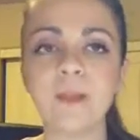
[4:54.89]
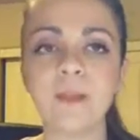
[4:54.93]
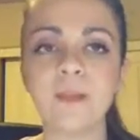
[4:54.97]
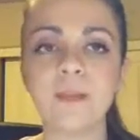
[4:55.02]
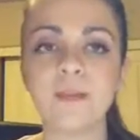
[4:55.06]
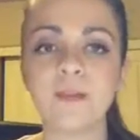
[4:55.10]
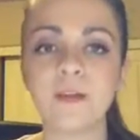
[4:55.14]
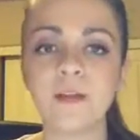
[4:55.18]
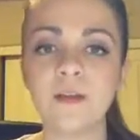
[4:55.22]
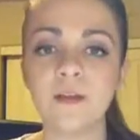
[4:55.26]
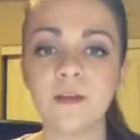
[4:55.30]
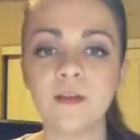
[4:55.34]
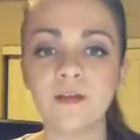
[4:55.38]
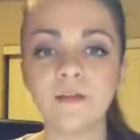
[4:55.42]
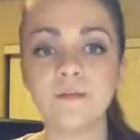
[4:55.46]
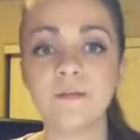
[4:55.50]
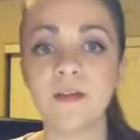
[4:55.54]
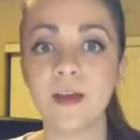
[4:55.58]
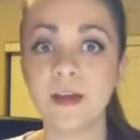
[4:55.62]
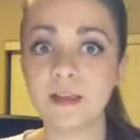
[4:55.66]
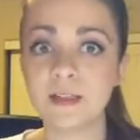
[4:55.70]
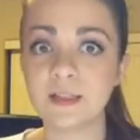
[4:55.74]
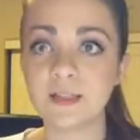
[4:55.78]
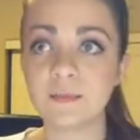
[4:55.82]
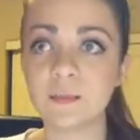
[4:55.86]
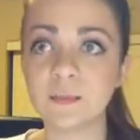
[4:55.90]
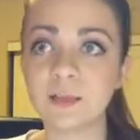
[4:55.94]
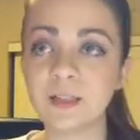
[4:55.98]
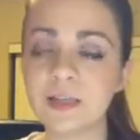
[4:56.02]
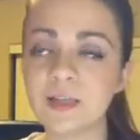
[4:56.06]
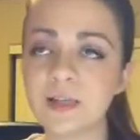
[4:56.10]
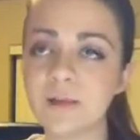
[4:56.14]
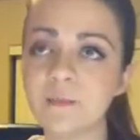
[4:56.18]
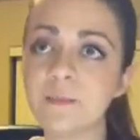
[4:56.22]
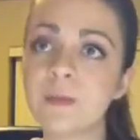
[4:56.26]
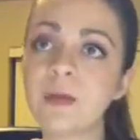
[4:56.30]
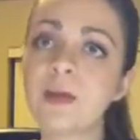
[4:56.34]
the phantom
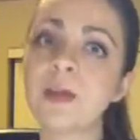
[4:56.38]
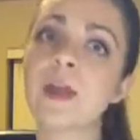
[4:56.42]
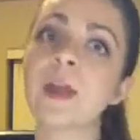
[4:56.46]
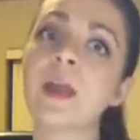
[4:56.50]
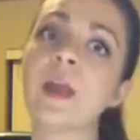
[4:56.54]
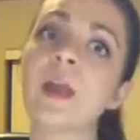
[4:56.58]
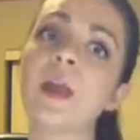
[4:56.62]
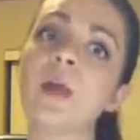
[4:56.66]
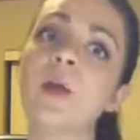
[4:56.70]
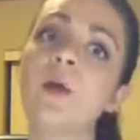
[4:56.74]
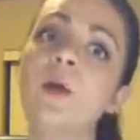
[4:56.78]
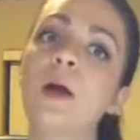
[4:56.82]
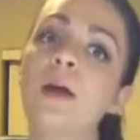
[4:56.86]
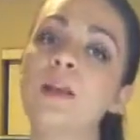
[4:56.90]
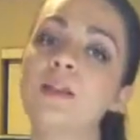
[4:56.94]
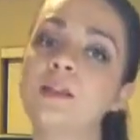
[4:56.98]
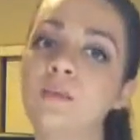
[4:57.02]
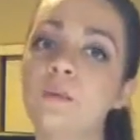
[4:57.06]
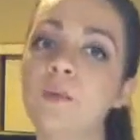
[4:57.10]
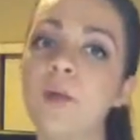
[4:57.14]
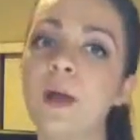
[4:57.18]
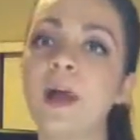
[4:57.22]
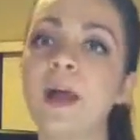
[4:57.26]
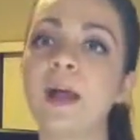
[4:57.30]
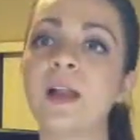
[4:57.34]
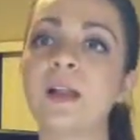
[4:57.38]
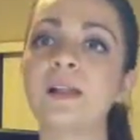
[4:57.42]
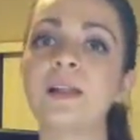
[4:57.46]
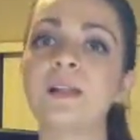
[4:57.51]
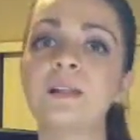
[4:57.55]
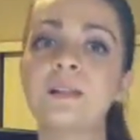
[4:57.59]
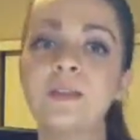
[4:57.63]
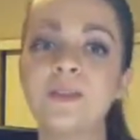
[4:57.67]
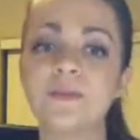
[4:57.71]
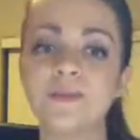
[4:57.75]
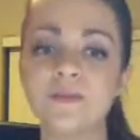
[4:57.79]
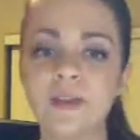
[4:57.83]
limb as well
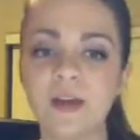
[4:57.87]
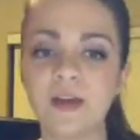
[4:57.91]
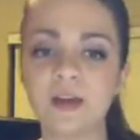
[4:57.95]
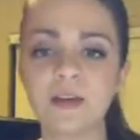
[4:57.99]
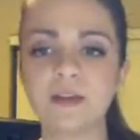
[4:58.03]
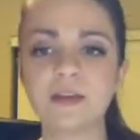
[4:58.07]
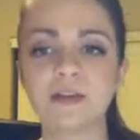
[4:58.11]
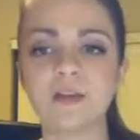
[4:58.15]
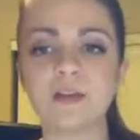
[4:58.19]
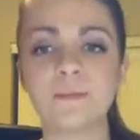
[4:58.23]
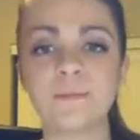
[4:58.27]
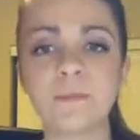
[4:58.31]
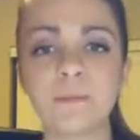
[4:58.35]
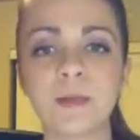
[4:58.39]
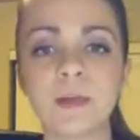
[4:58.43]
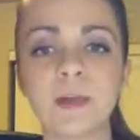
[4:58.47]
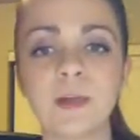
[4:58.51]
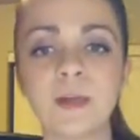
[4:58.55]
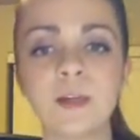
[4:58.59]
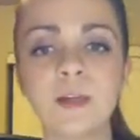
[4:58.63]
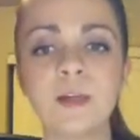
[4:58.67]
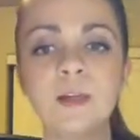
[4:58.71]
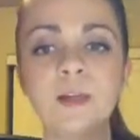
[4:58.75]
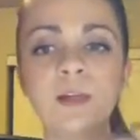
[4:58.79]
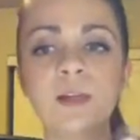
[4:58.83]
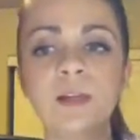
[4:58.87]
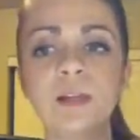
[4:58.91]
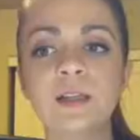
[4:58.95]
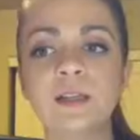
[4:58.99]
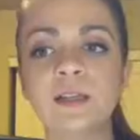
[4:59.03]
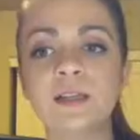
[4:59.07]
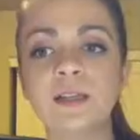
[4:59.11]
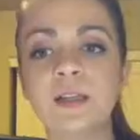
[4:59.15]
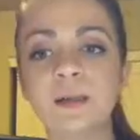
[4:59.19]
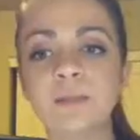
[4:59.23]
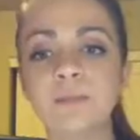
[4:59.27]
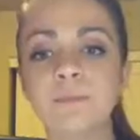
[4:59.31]
as the phantom
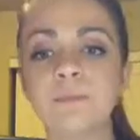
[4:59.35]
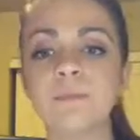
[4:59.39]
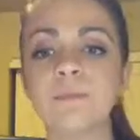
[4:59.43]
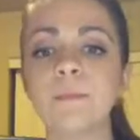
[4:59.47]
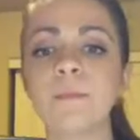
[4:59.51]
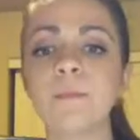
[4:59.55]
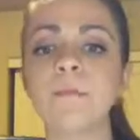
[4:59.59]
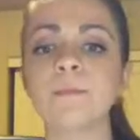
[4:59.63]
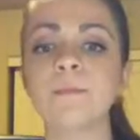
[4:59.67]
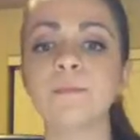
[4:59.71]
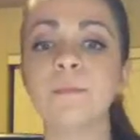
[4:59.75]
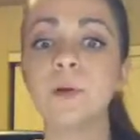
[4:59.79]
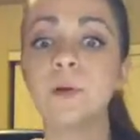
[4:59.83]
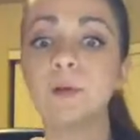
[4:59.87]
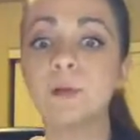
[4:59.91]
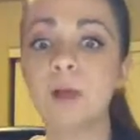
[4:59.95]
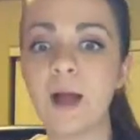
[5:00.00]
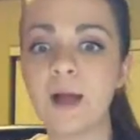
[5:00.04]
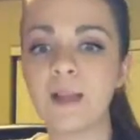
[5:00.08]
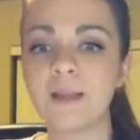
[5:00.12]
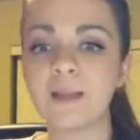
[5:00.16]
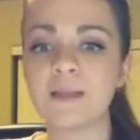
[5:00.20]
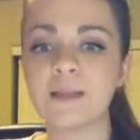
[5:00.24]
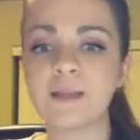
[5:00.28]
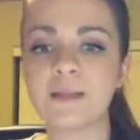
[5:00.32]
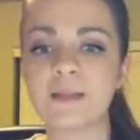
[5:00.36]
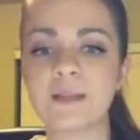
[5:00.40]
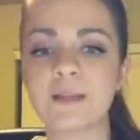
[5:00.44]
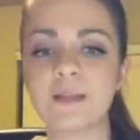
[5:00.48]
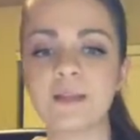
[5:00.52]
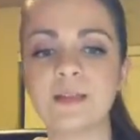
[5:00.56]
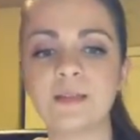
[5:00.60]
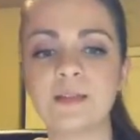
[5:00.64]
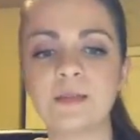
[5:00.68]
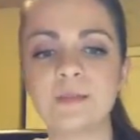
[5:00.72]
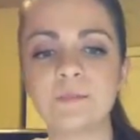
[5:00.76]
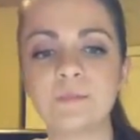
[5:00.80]
limb
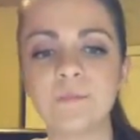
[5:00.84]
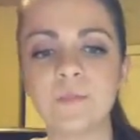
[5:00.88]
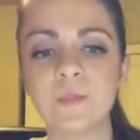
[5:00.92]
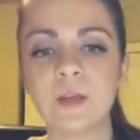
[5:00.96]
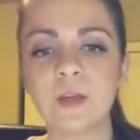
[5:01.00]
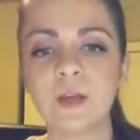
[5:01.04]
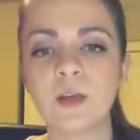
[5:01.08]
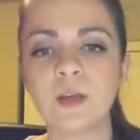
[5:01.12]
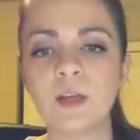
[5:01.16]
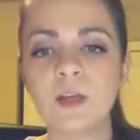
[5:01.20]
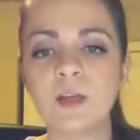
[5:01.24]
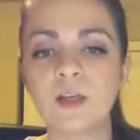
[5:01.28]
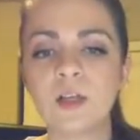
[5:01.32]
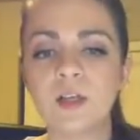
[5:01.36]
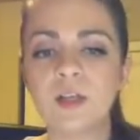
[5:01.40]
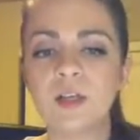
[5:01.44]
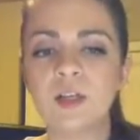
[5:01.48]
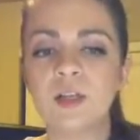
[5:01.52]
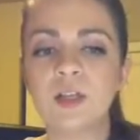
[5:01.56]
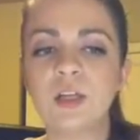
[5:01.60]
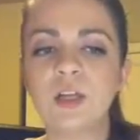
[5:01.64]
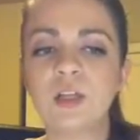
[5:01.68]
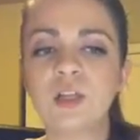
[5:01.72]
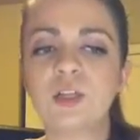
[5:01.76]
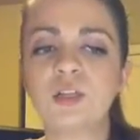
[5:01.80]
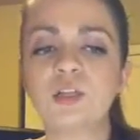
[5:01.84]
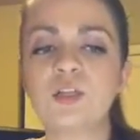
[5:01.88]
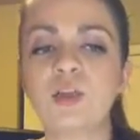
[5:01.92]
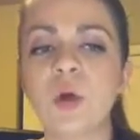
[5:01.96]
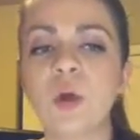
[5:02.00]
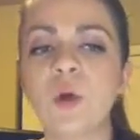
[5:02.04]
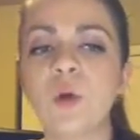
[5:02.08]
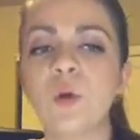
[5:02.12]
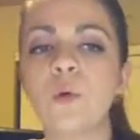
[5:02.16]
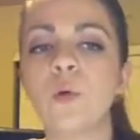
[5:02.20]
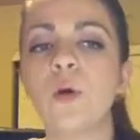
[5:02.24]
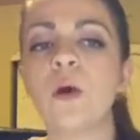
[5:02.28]
paralysis.
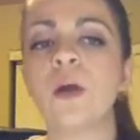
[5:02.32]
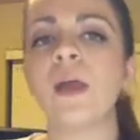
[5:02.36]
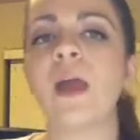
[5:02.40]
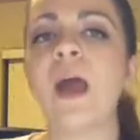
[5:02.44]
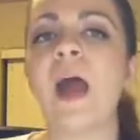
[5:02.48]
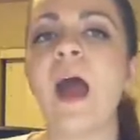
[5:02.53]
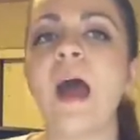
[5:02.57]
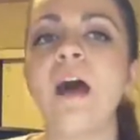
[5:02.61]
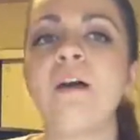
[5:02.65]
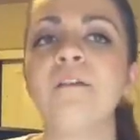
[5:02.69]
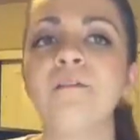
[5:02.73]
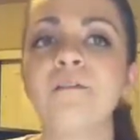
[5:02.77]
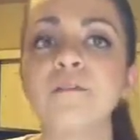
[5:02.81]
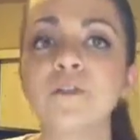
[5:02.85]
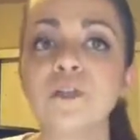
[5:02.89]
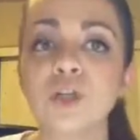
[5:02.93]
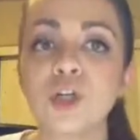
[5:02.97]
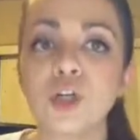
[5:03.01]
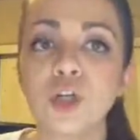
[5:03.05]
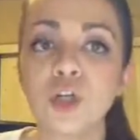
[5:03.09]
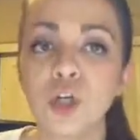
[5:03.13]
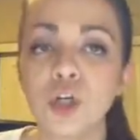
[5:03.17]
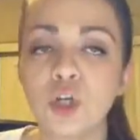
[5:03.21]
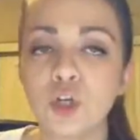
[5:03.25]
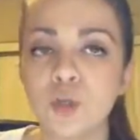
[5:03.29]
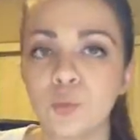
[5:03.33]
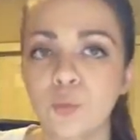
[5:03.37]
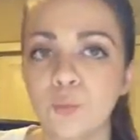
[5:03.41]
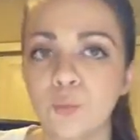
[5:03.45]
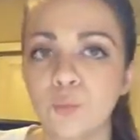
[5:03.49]
So after